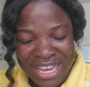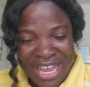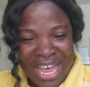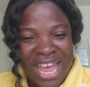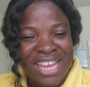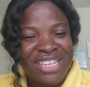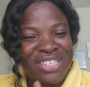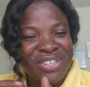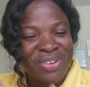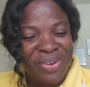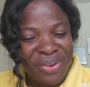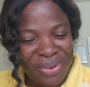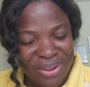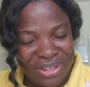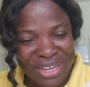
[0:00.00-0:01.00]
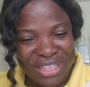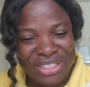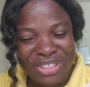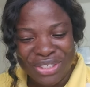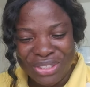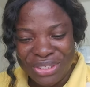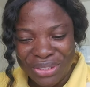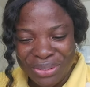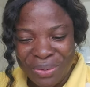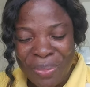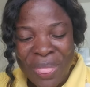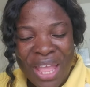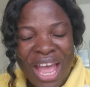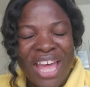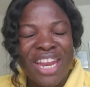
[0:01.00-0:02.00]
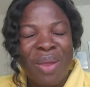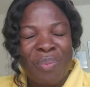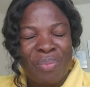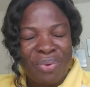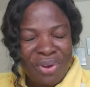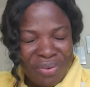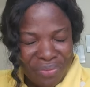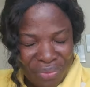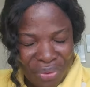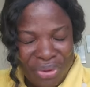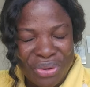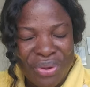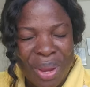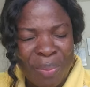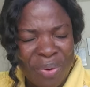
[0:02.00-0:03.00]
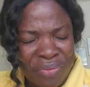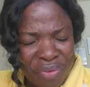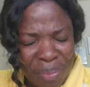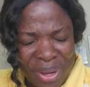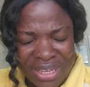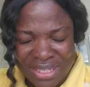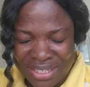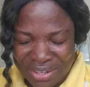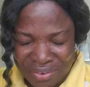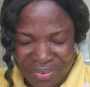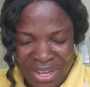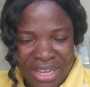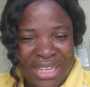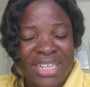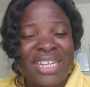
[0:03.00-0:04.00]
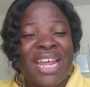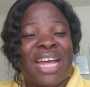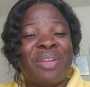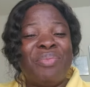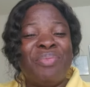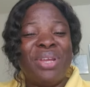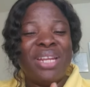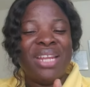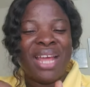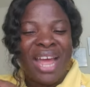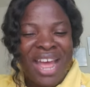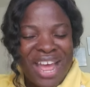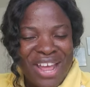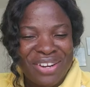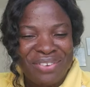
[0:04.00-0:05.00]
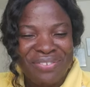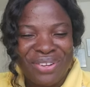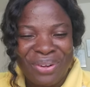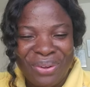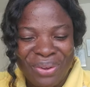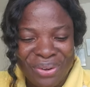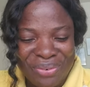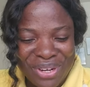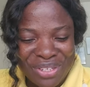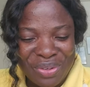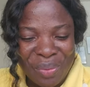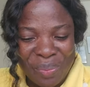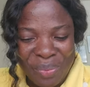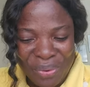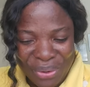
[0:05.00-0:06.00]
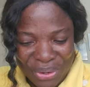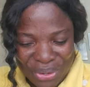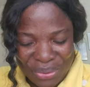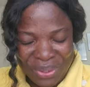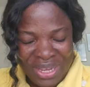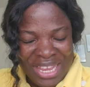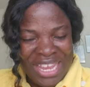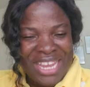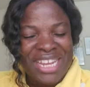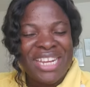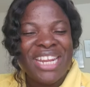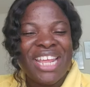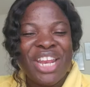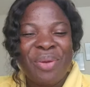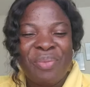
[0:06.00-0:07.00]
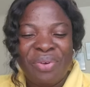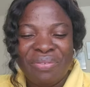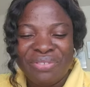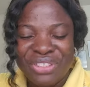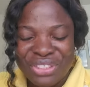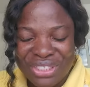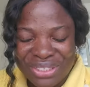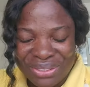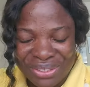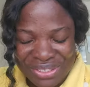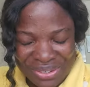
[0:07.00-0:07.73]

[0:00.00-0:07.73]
I see all that you do. And I pray for you, I pray for myself, that may the hand of the Lord rest upon you in the name of Jesus